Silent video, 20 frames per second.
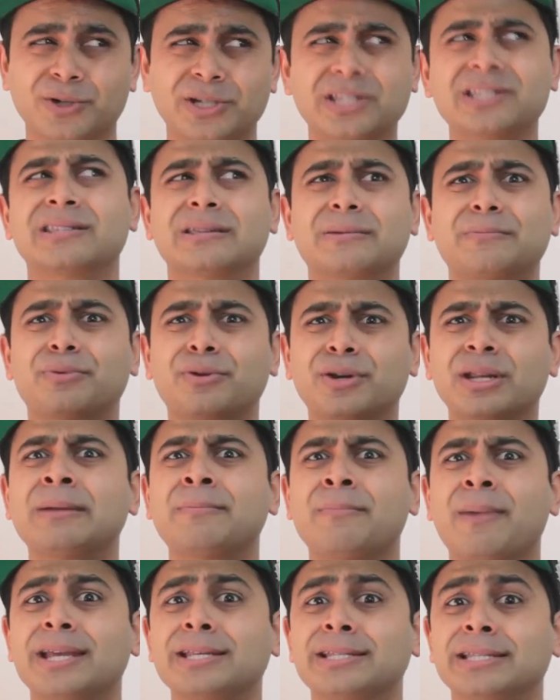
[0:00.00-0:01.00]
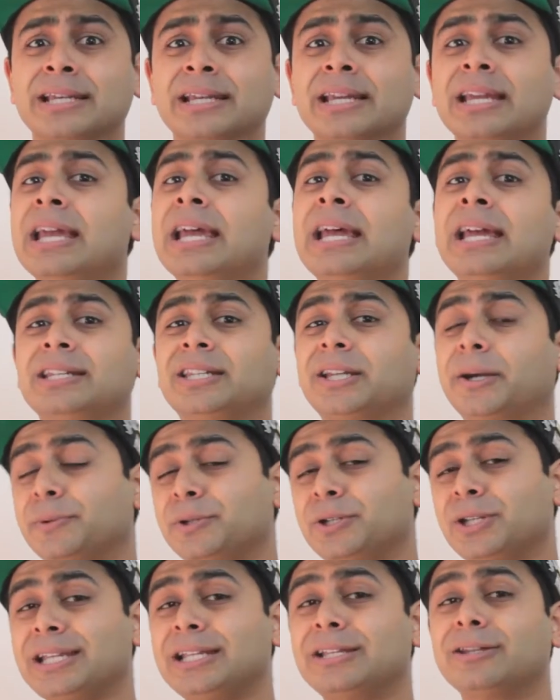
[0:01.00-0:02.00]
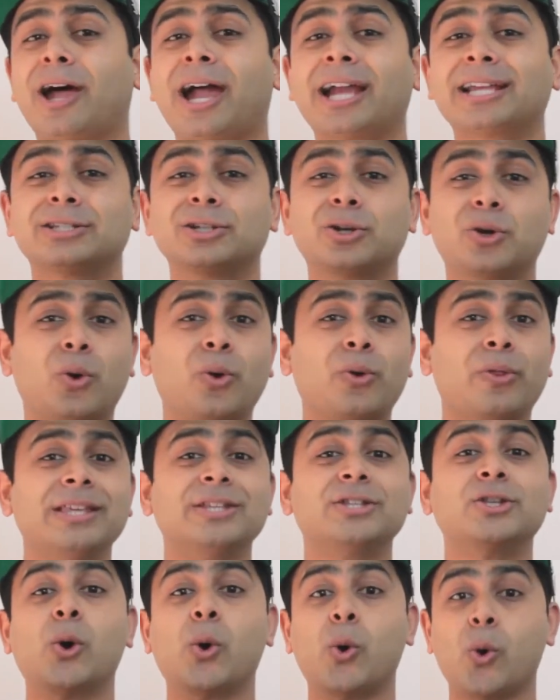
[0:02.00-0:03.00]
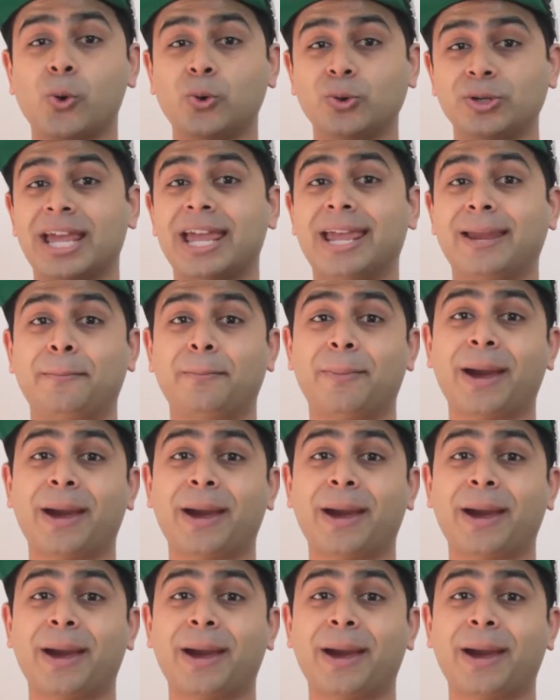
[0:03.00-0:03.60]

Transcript: which is pretty amazing. WD likes to call this all-day